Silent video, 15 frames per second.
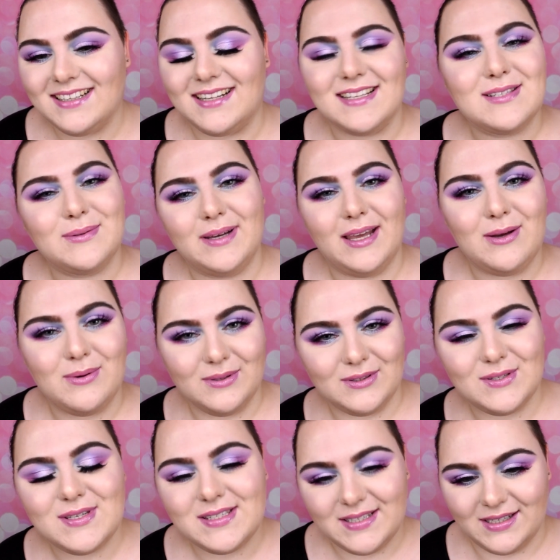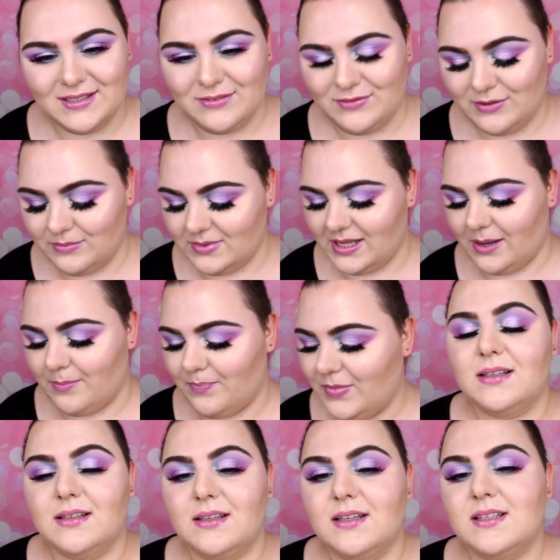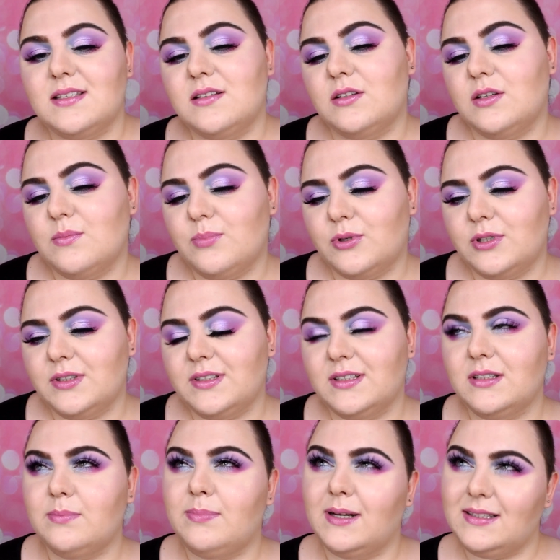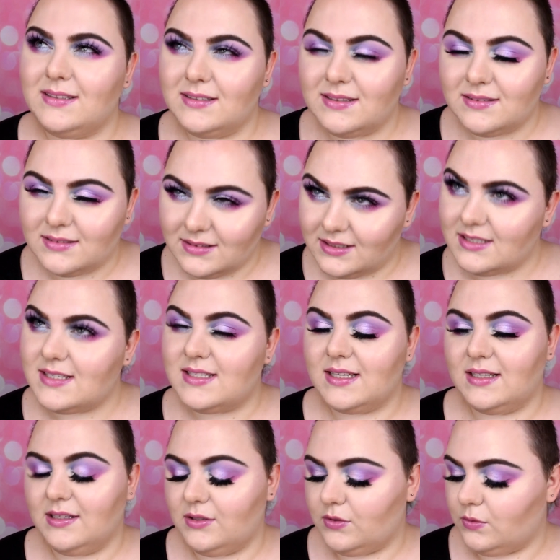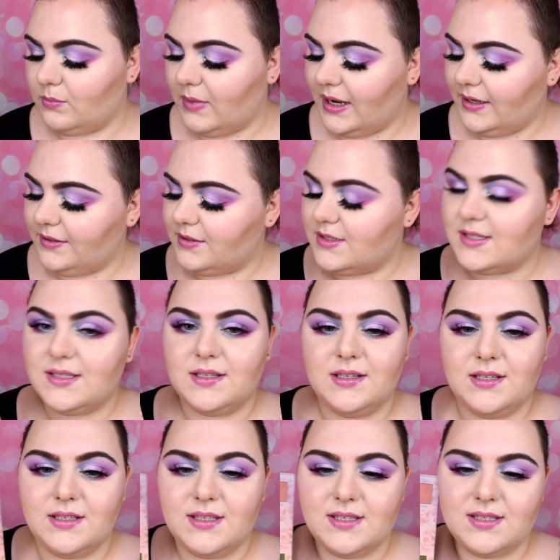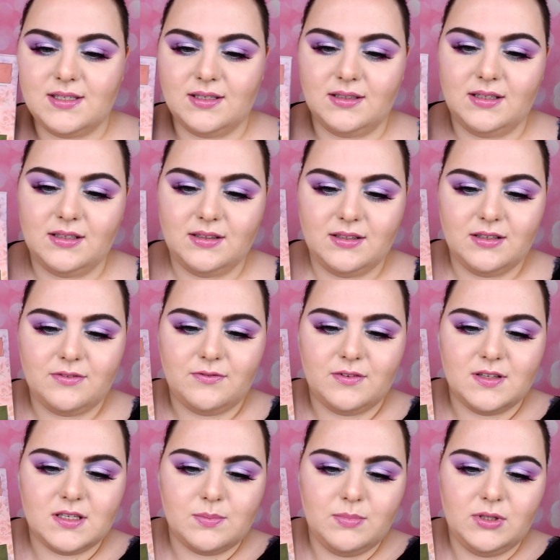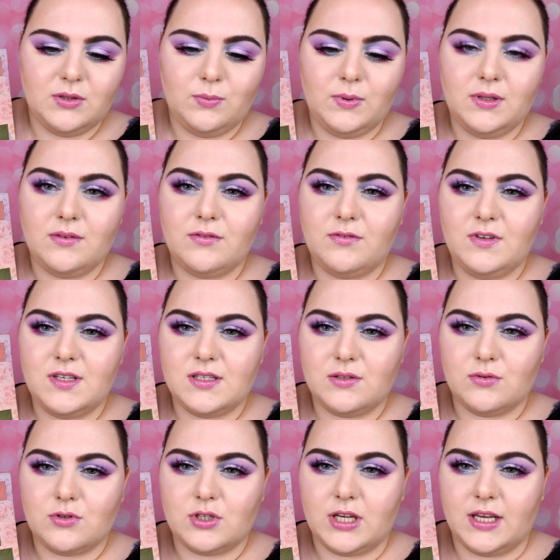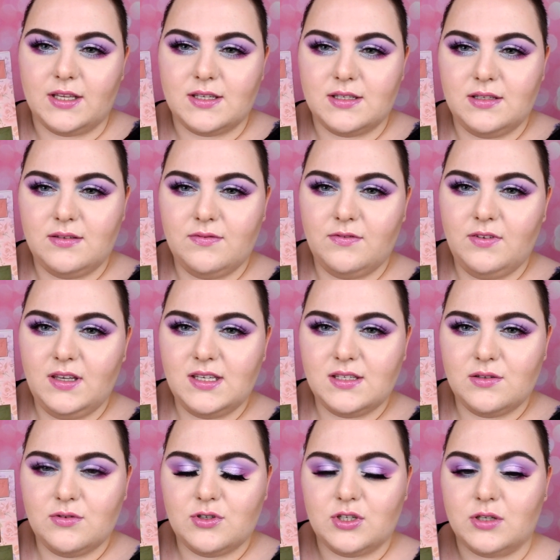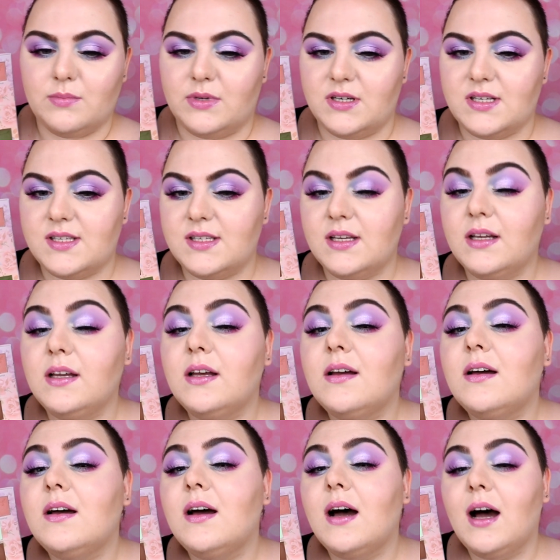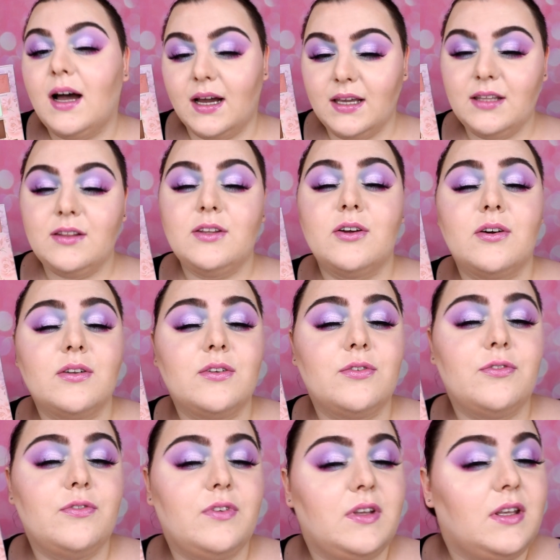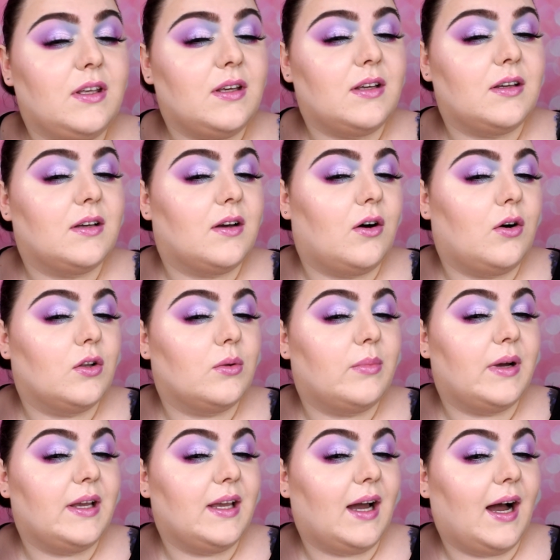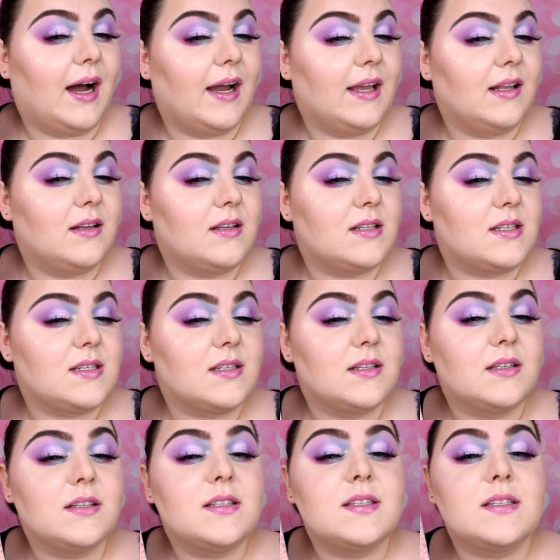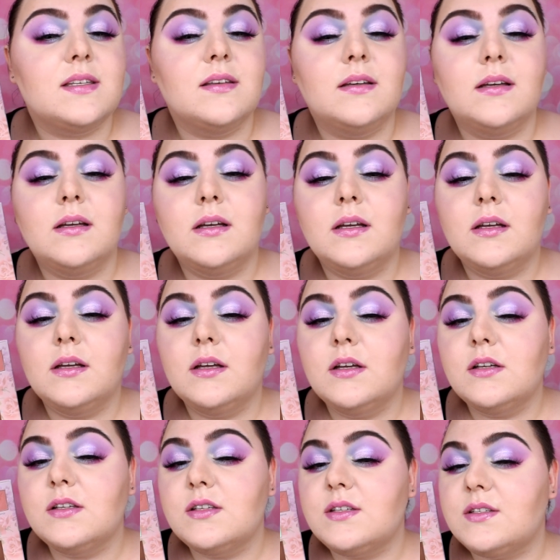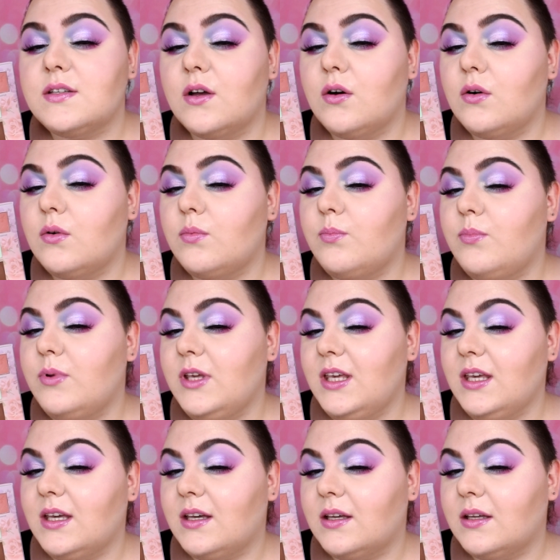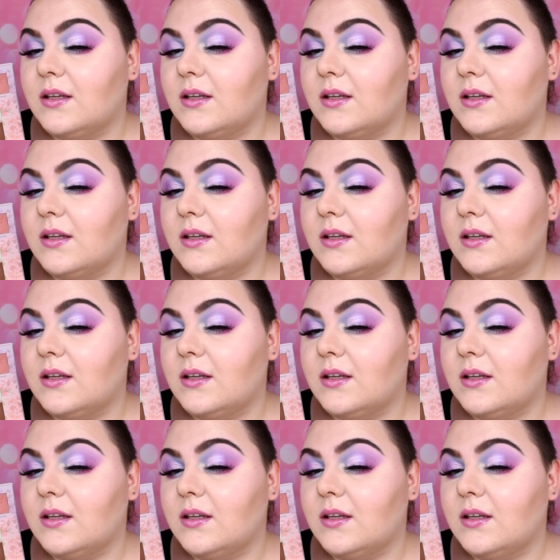That's why I want to start from them. It's not important, but it is a little minus. It's the difference between these two shades, these two shimmers. I don't think on my eyelids it's so big